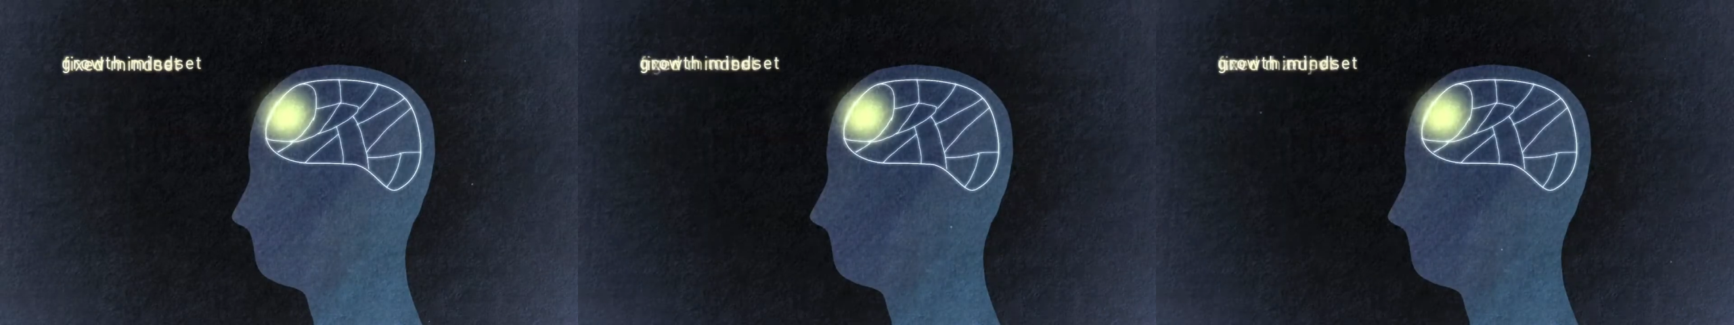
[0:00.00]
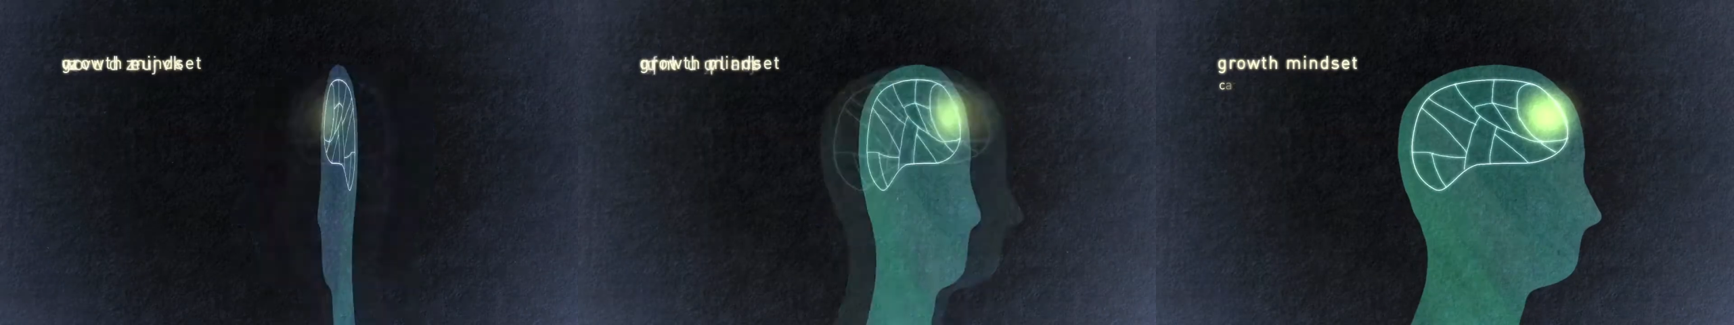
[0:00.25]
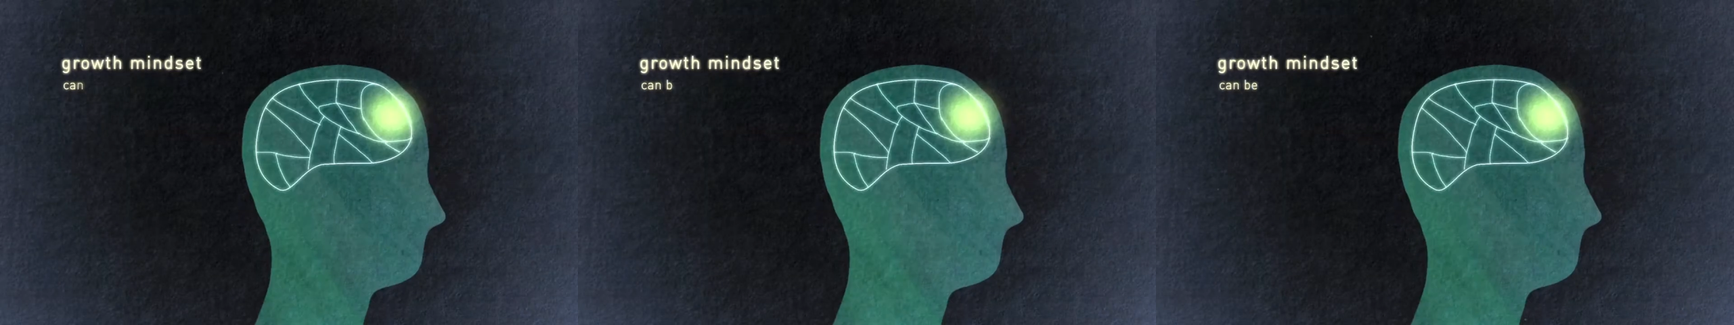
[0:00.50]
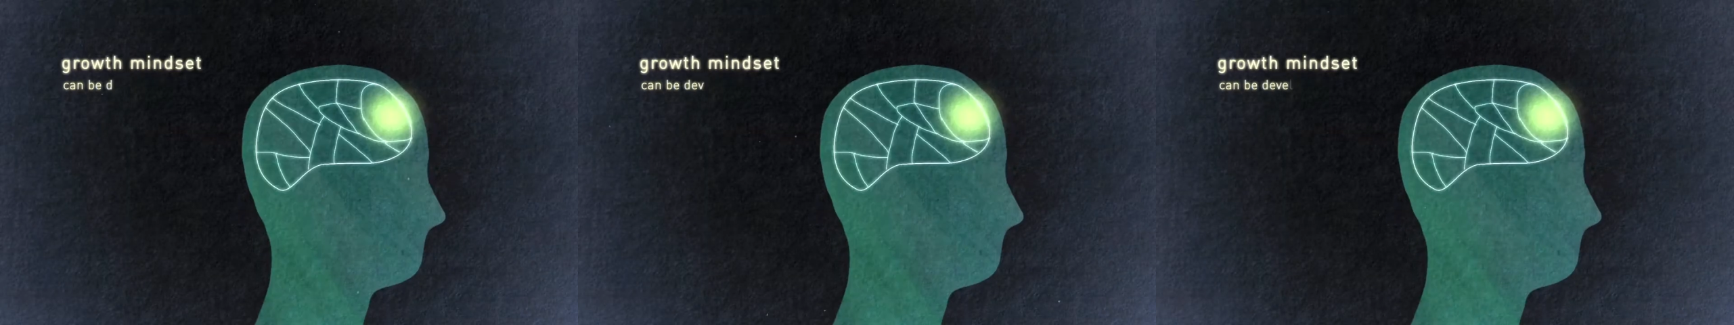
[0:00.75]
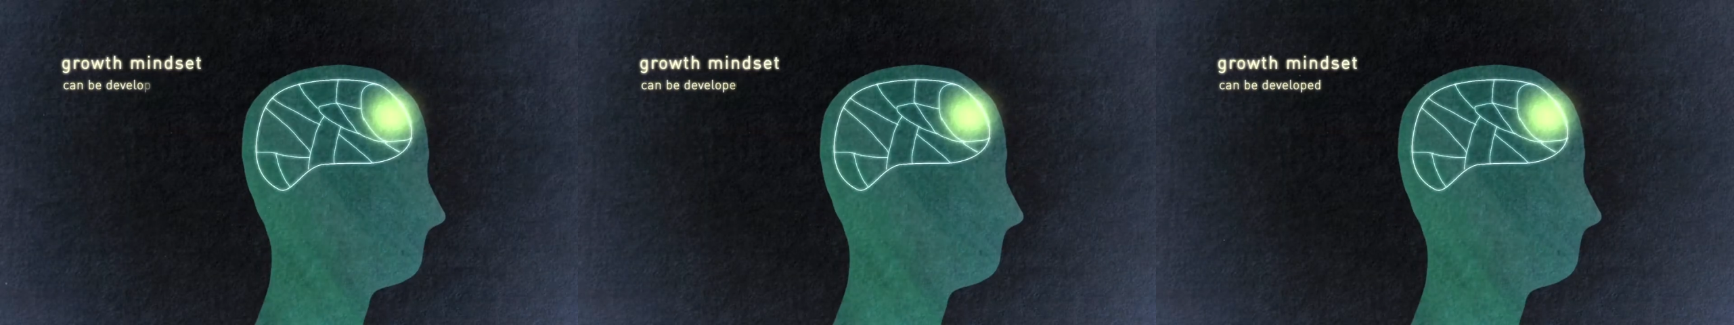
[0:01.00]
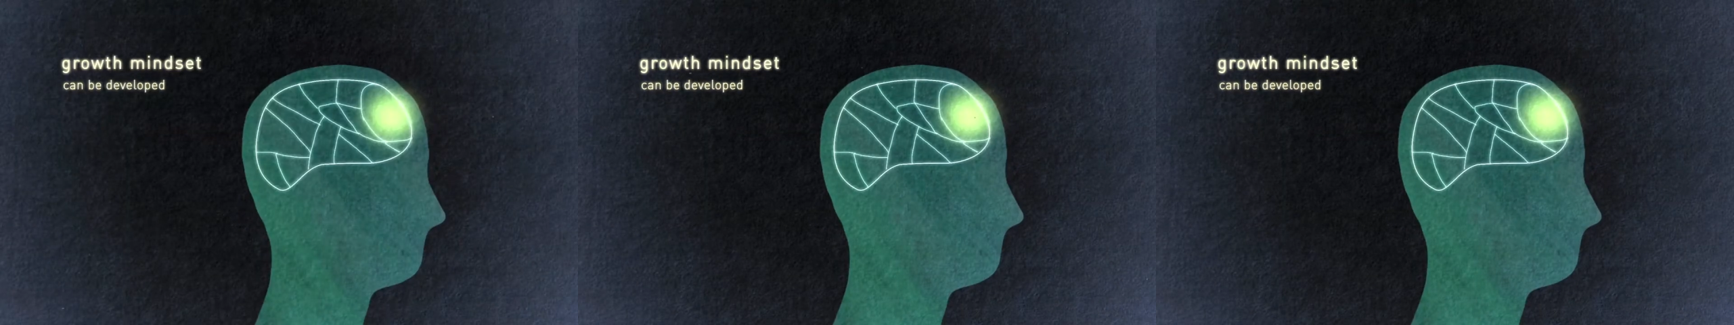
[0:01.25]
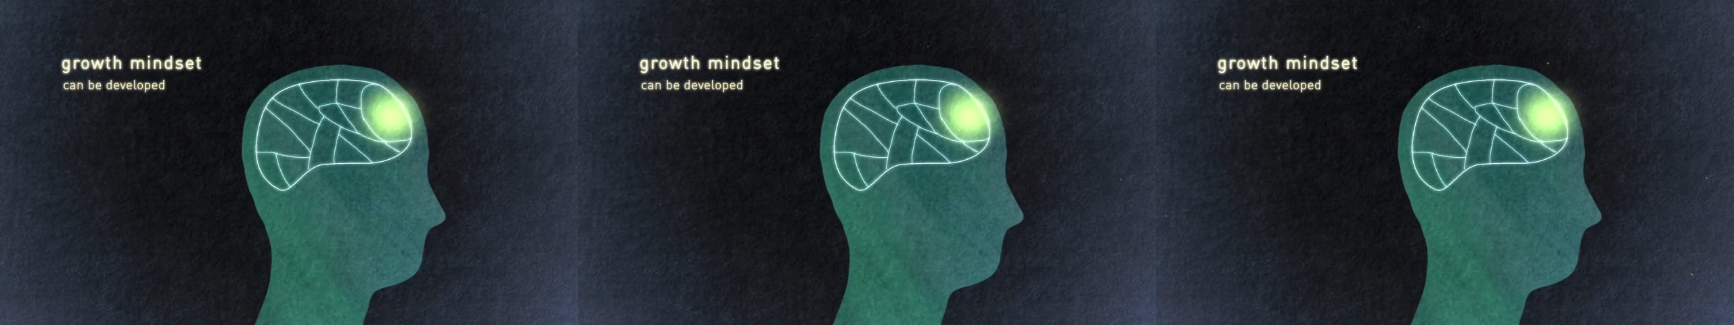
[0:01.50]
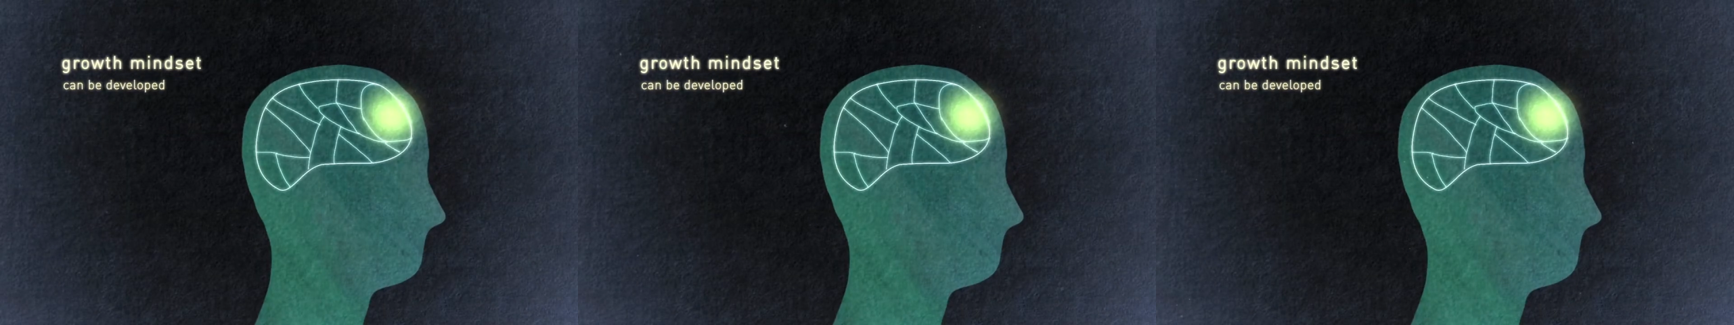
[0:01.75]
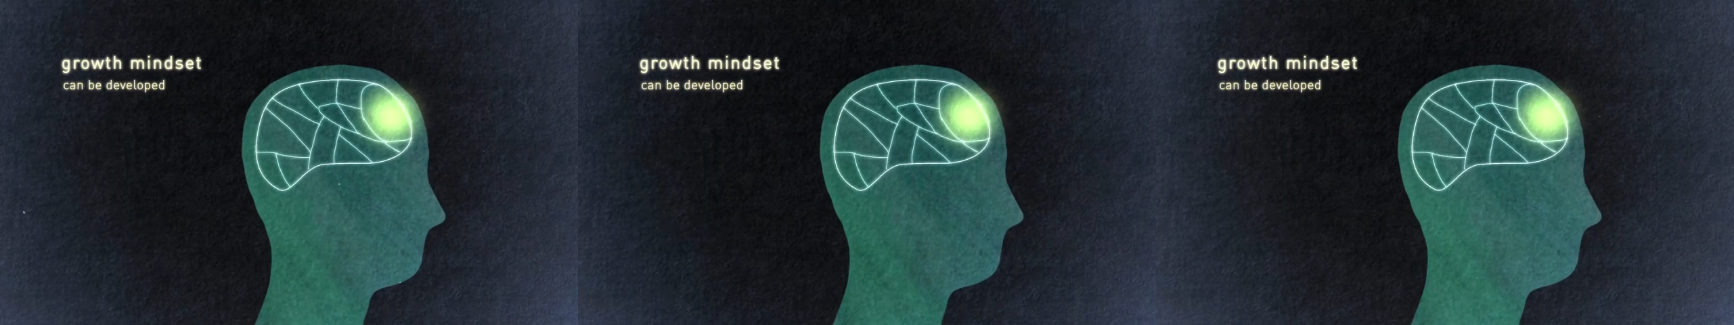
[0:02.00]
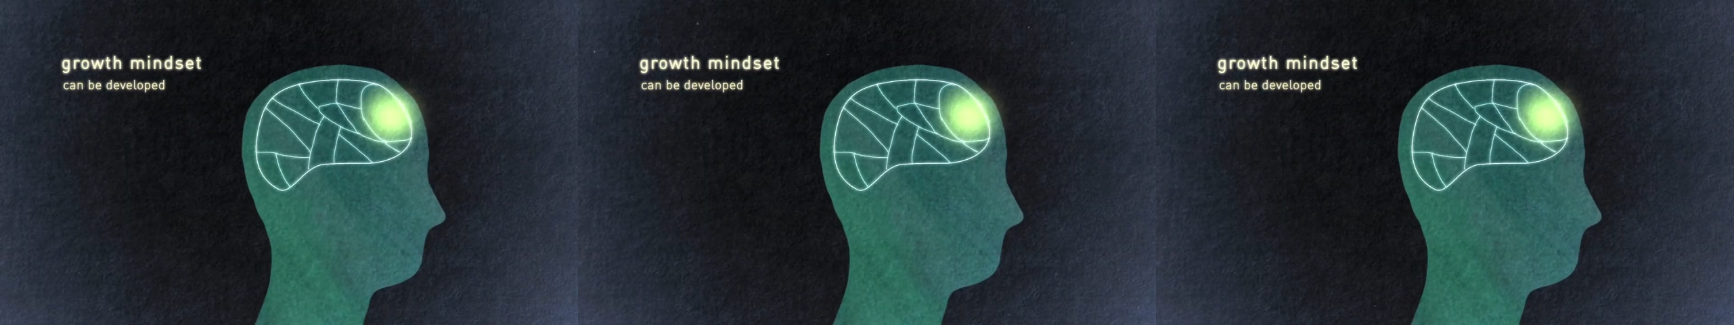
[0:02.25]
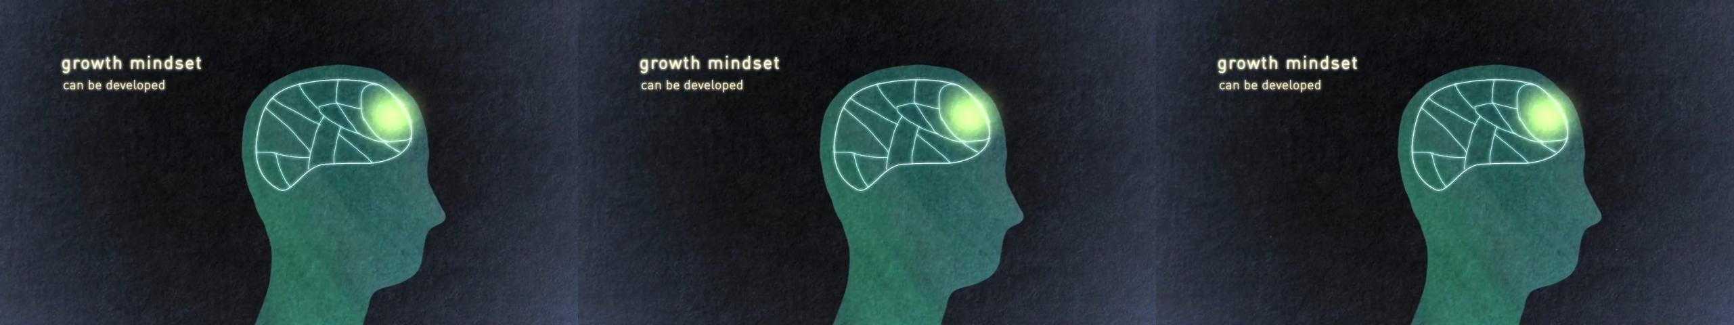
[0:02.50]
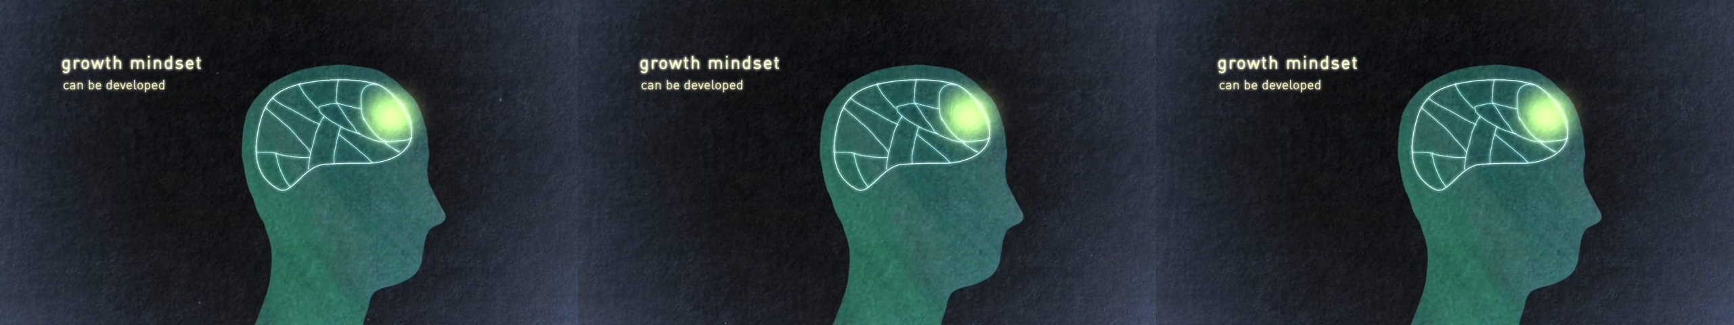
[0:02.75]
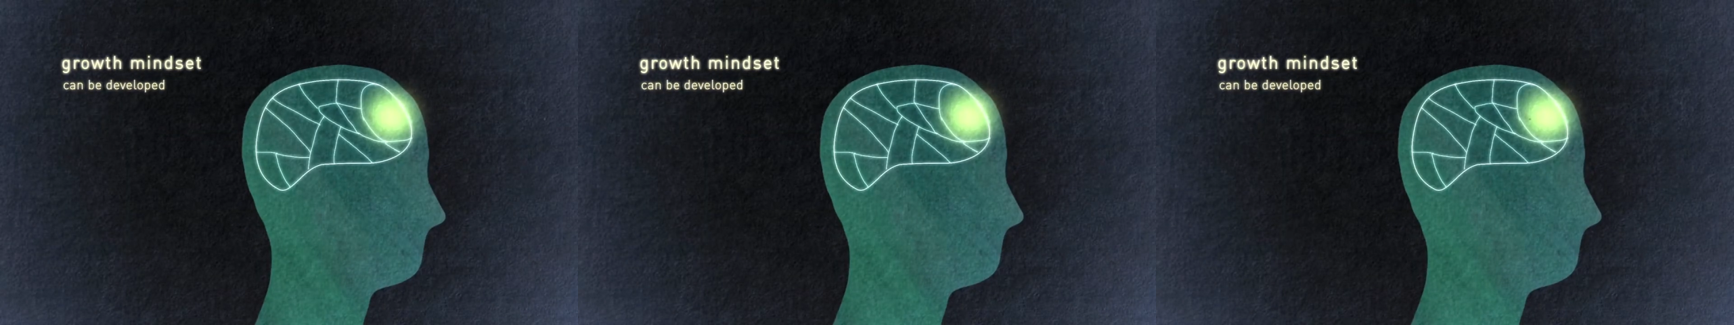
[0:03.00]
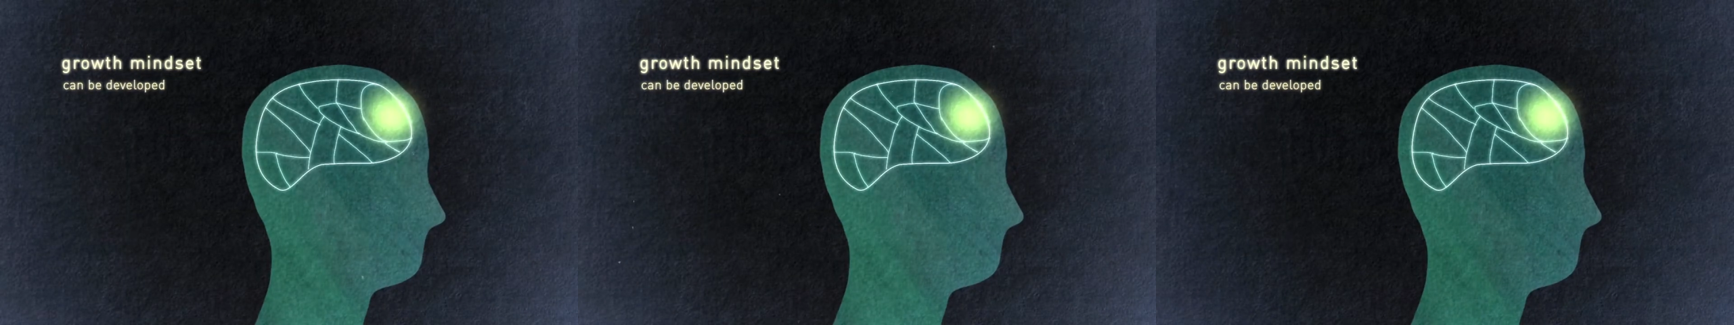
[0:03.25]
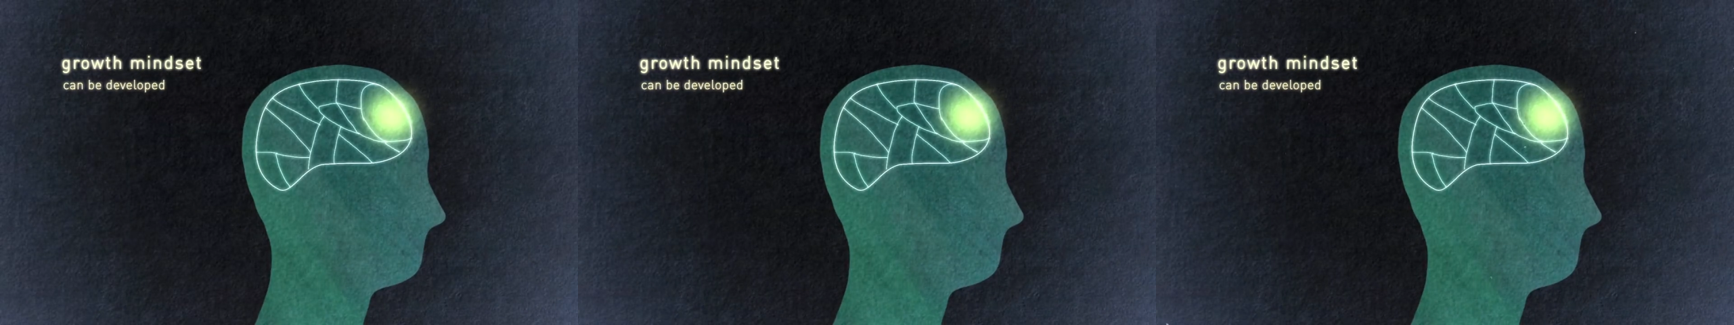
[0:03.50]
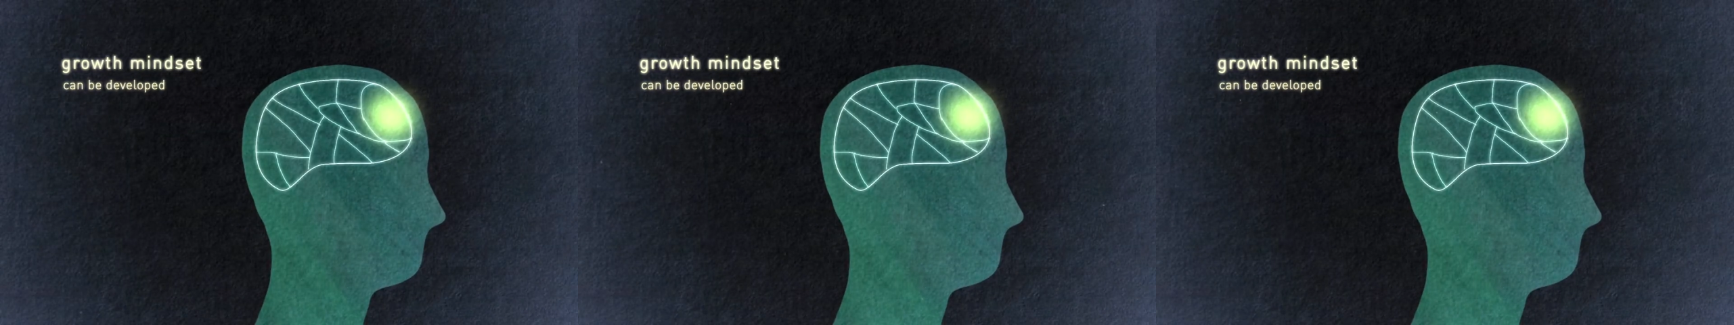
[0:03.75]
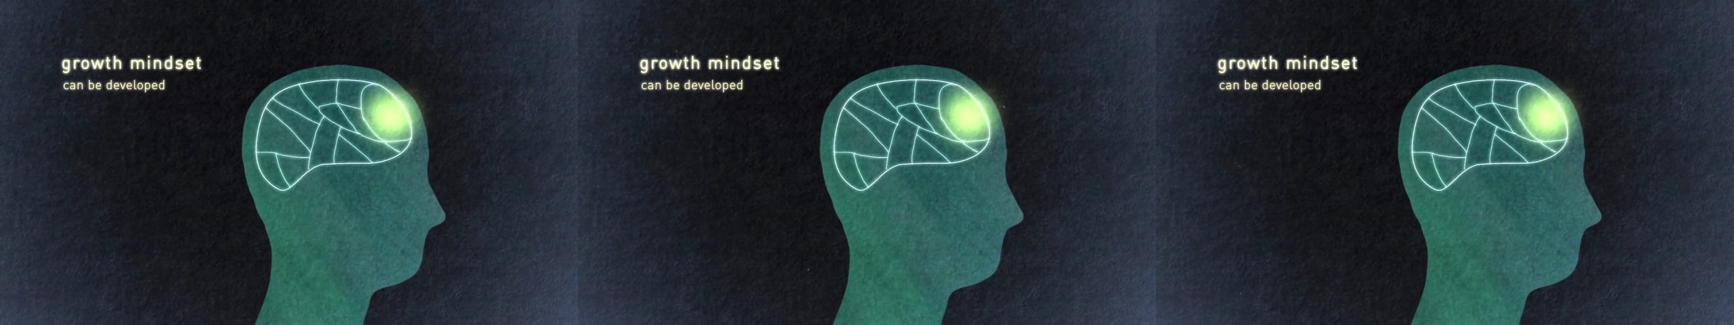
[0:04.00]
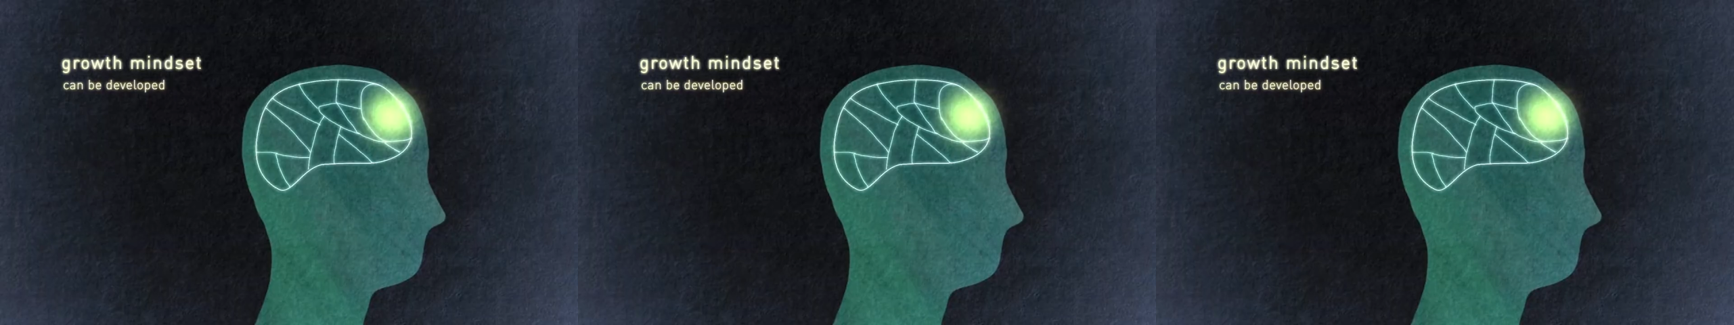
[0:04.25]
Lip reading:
[unreadable: no face in view]